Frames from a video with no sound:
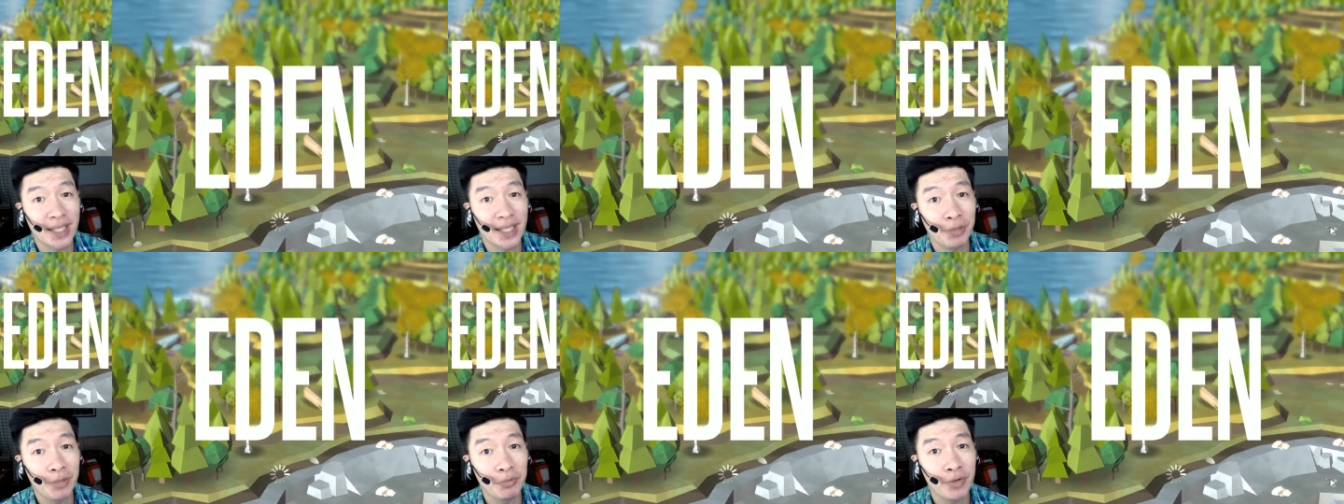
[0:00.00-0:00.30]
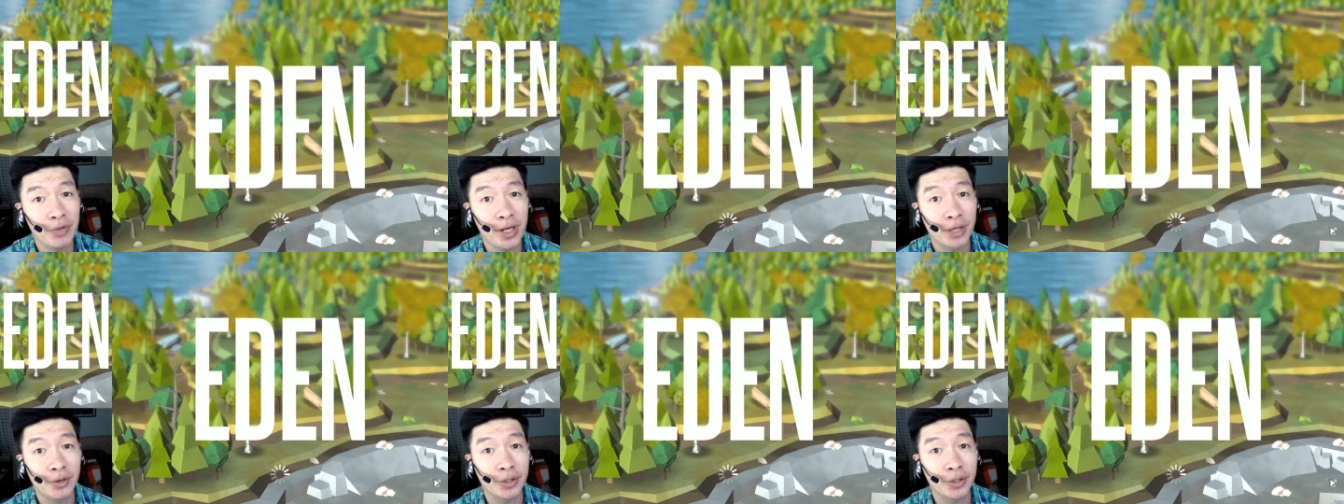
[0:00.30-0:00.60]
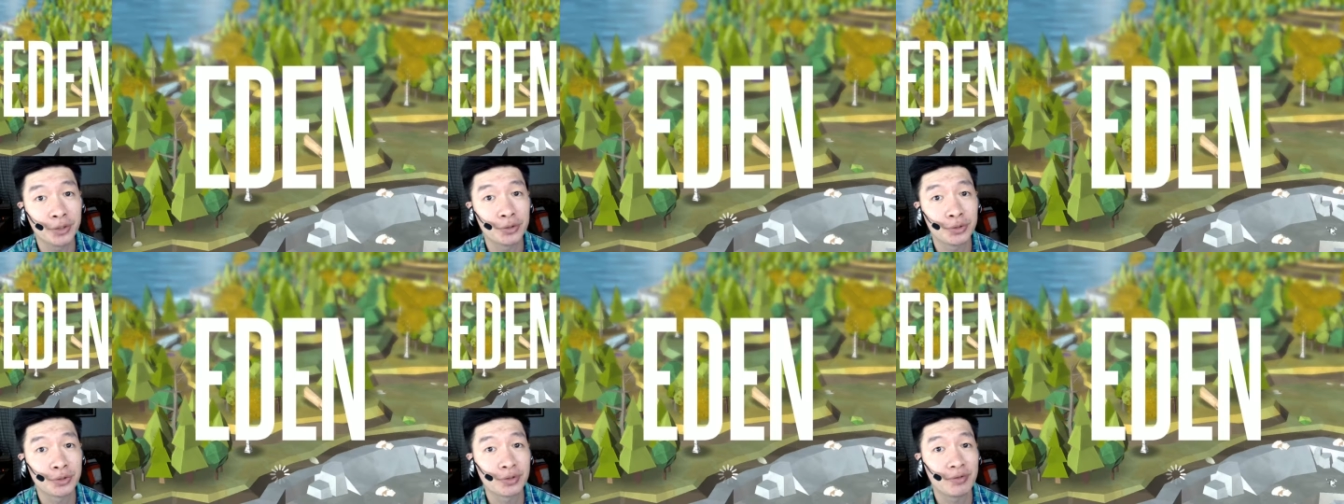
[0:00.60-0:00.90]
and we are
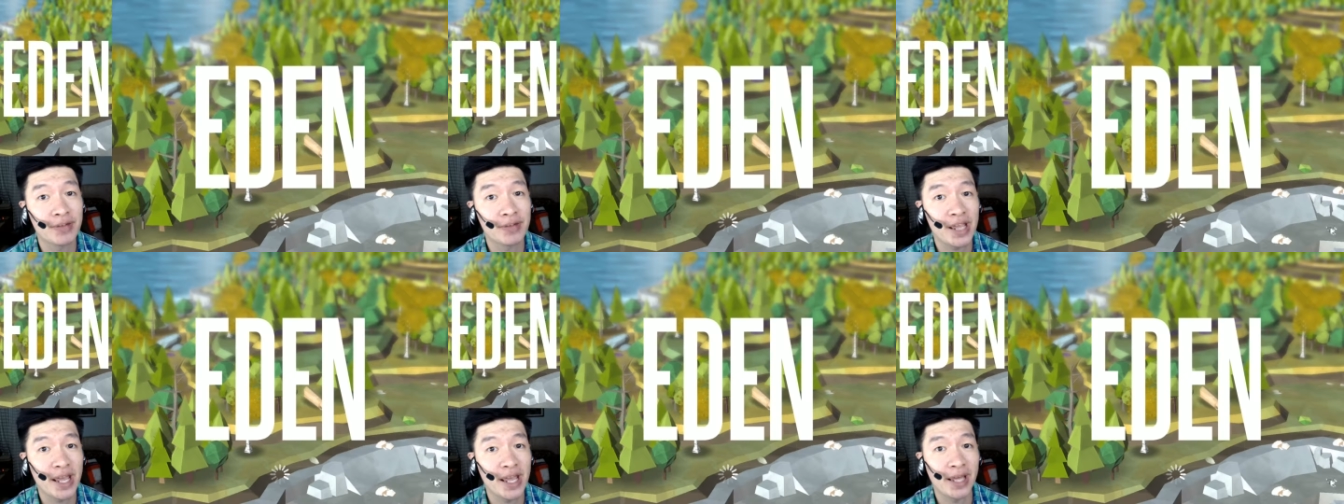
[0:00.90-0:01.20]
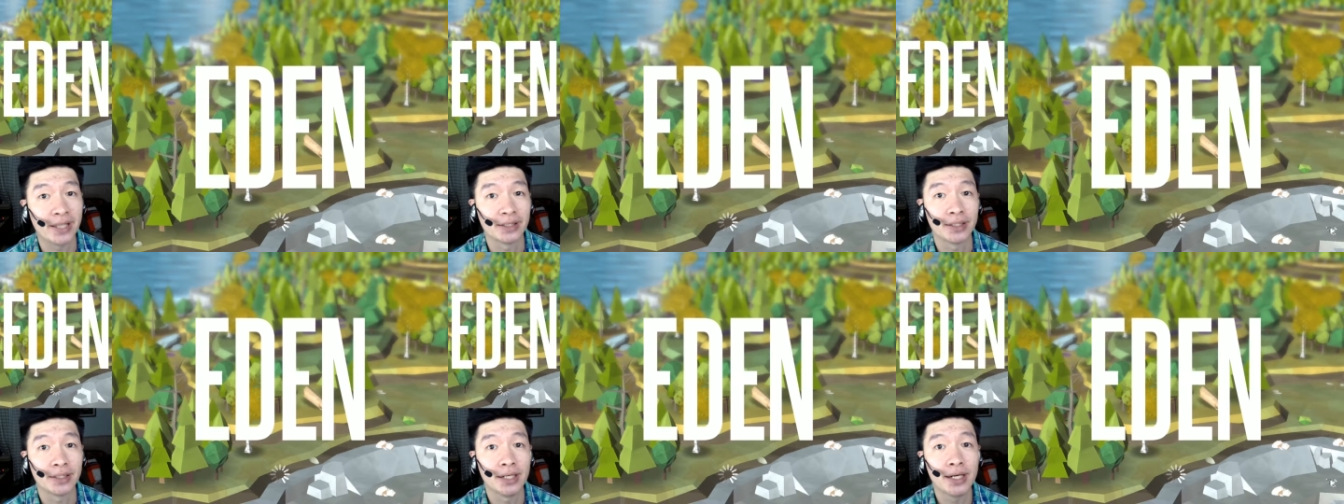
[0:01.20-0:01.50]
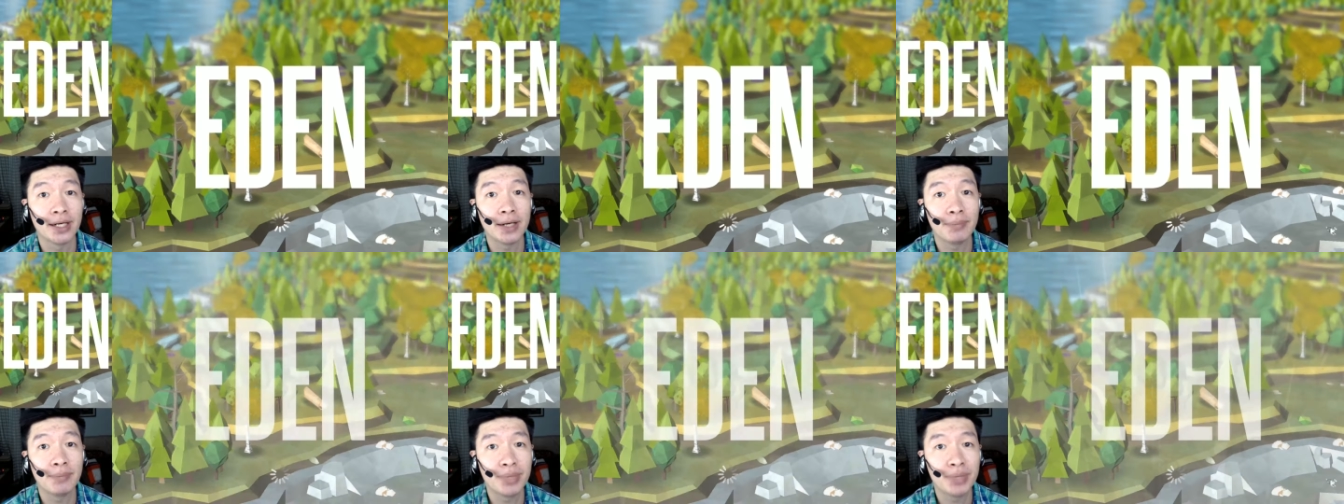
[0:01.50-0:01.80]
going to create
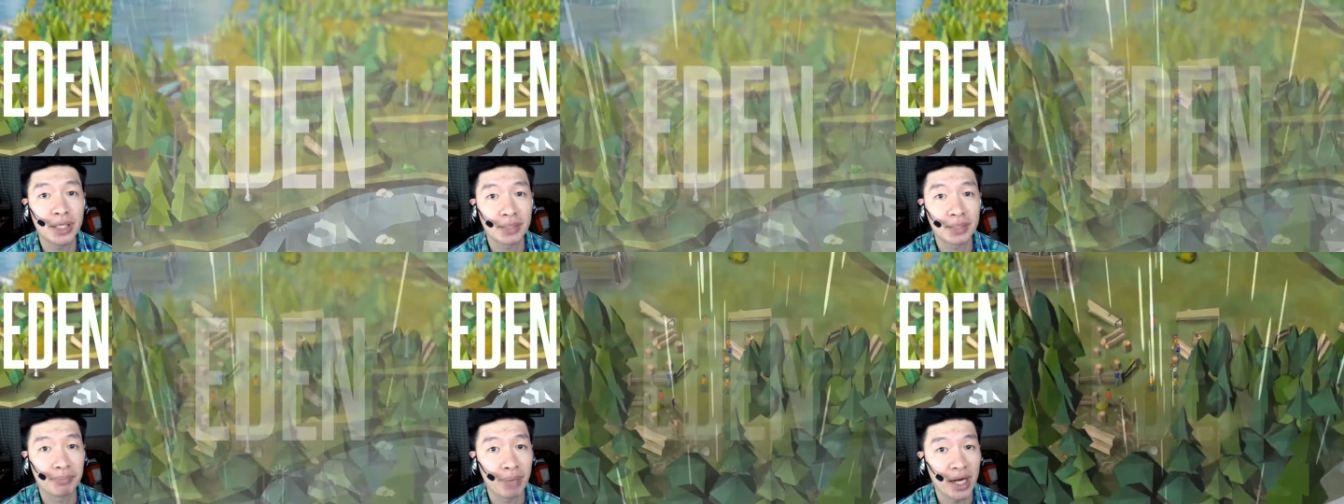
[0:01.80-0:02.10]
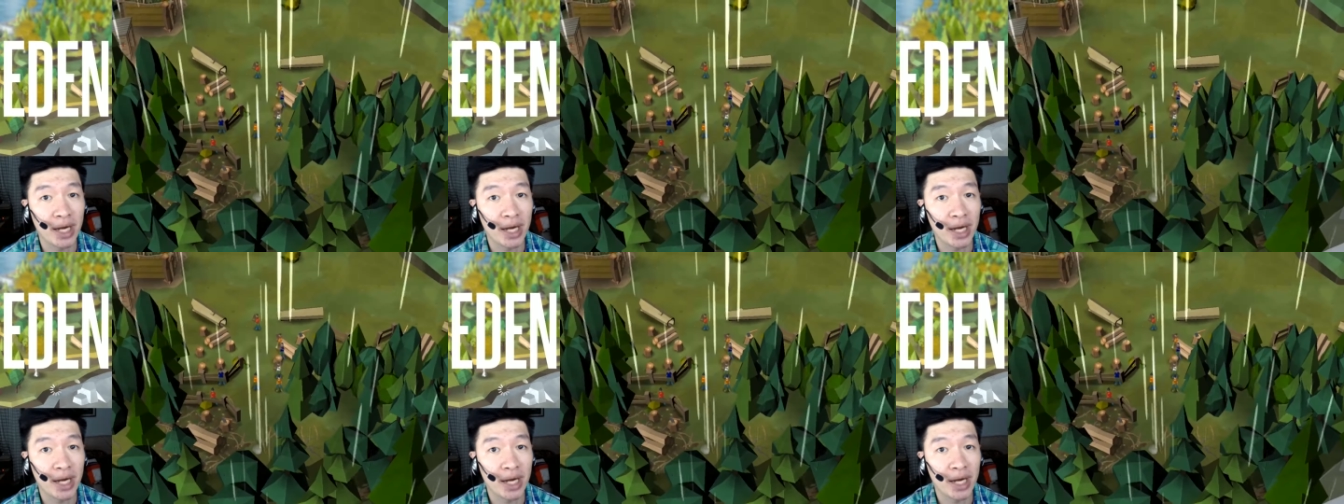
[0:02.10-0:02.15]
a big